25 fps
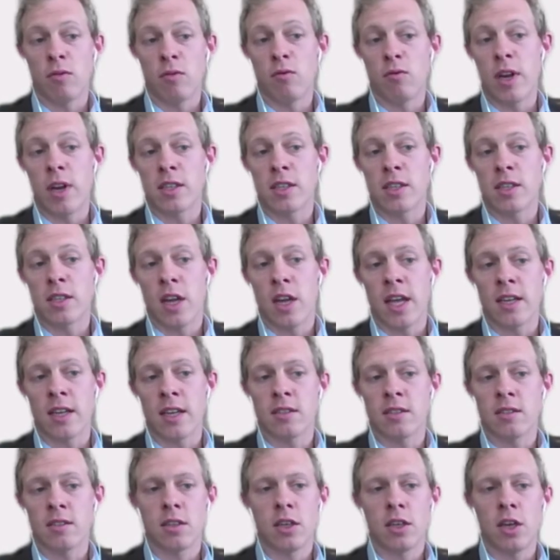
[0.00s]
a risk. I guess,
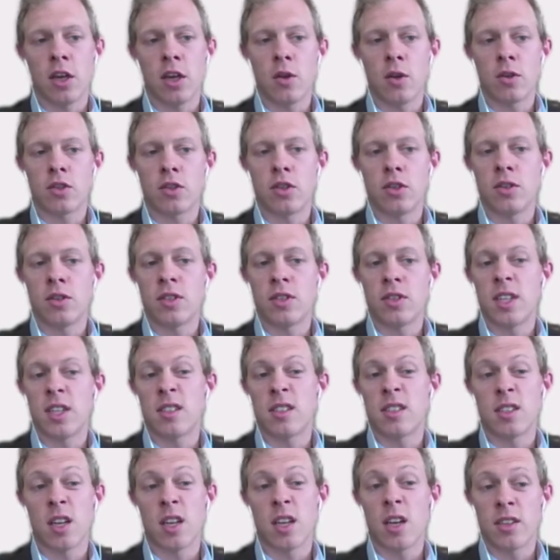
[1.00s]
you know, do you see this
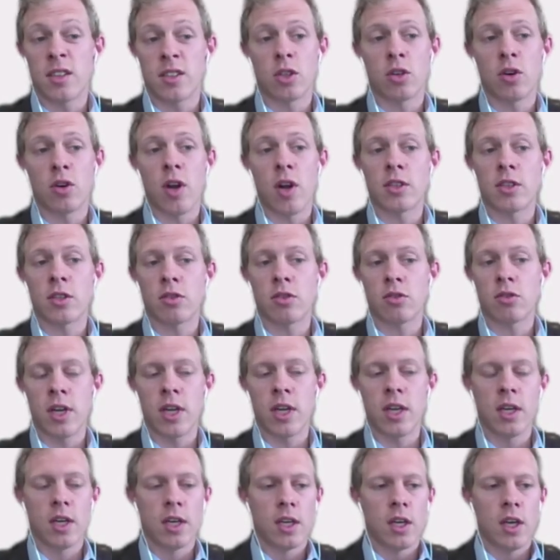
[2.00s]
as a
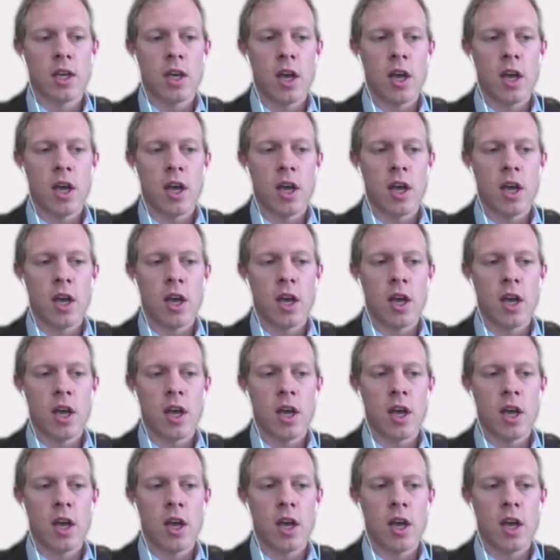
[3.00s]
transitory